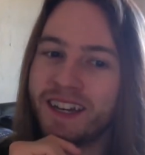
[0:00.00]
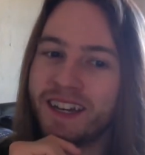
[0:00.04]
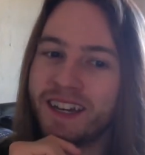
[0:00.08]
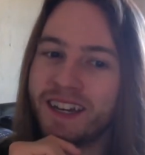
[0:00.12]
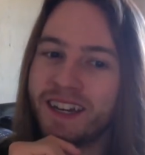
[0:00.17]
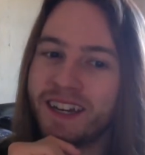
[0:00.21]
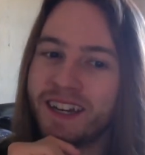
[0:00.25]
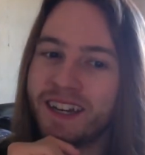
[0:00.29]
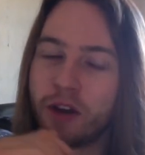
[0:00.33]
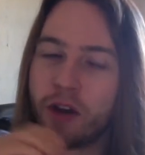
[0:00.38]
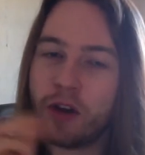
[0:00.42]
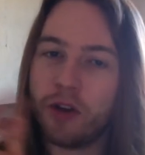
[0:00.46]

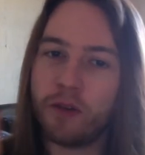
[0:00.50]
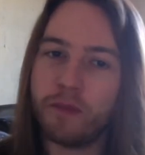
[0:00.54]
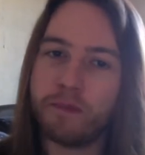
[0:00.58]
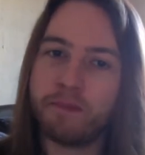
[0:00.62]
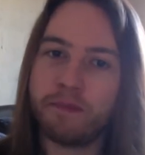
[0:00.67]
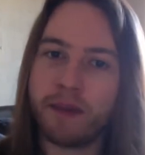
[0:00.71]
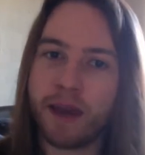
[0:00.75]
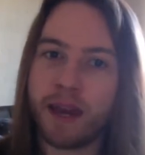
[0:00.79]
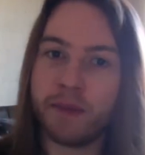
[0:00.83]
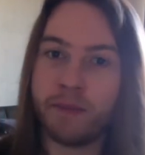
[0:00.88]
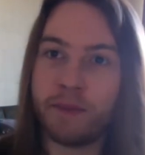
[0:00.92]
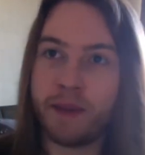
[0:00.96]
So
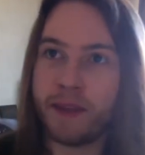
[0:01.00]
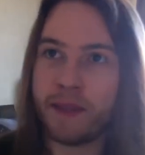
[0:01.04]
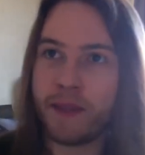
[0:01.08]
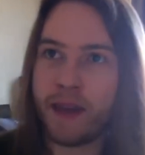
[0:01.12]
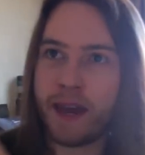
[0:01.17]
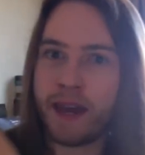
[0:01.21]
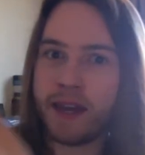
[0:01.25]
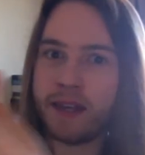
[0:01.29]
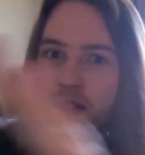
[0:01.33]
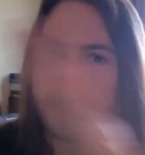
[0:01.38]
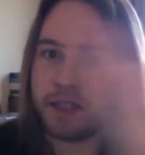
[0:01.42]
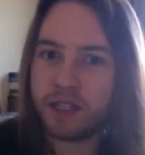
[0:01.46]
maybe
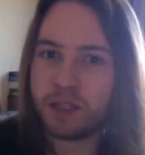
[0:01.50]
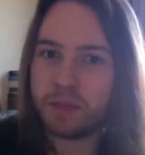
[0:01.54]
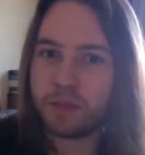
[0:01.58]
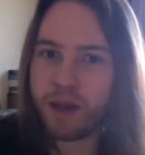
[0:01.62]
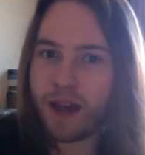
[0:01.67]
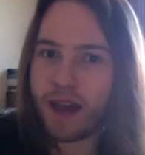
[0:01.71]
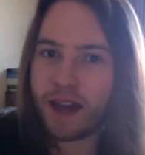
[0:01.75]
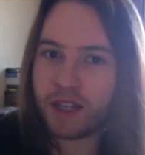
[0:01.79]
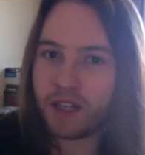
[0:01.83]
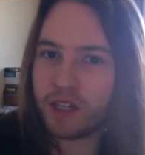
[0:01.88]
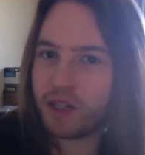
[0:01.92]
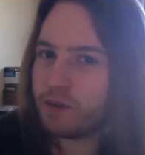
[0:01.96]
they
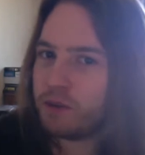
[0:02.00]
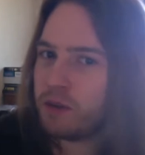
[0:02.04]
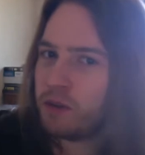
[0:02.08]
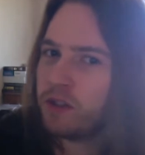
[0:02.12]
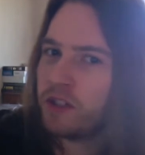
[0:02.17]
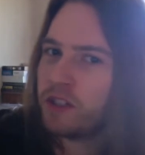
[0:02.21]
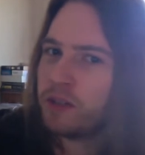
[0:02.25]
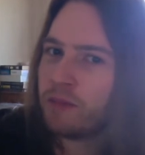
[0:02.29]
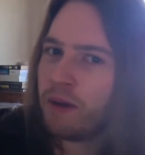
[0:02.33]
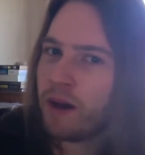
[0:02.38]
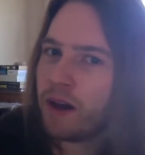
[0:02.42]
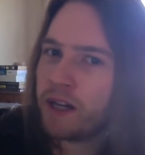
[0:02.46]
dispatch
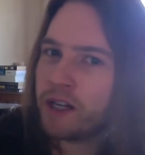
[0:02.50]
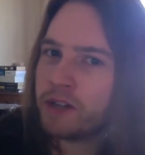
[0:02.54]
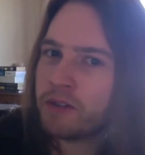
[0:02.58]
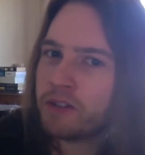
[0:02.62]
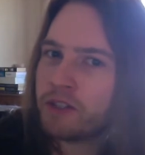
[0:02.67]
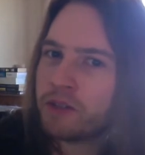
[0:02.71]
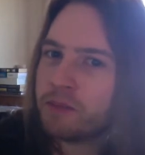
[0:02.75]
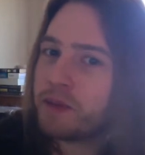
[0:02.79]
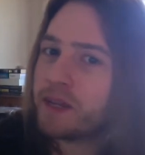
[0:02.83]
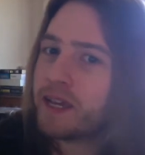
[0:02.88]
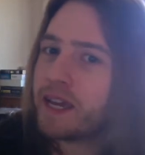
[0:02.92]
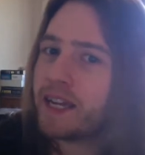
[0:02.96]
Underminer
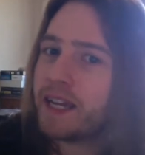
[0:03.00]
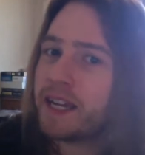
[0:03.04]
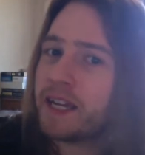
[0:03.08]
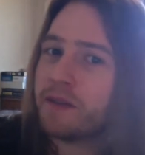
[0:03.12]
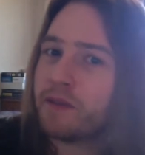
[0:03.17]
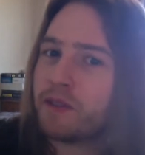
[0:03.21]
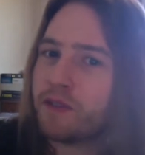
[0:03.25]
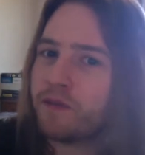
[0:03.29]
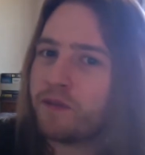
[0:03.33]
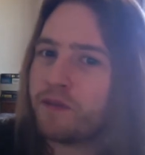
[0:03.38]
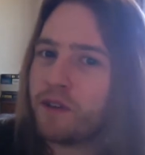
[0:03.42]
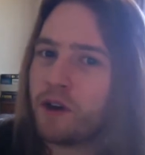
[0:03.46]
at the beginning
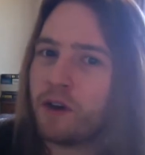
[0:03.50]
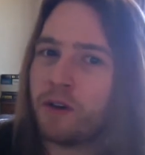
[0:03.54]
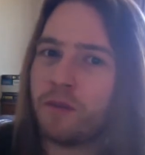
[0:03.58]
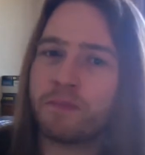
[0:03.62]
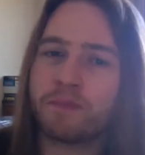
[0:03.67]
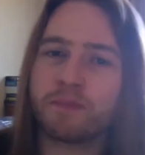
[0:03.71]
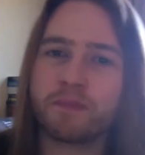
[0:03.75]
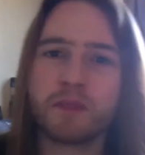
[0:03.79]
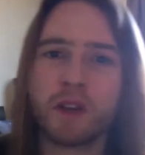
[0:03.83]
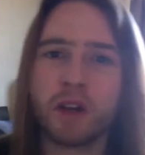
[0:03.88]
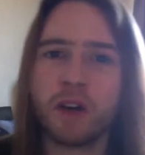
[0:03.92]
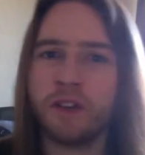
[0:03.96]
of the
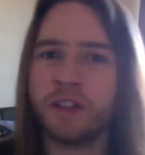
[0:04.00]
film.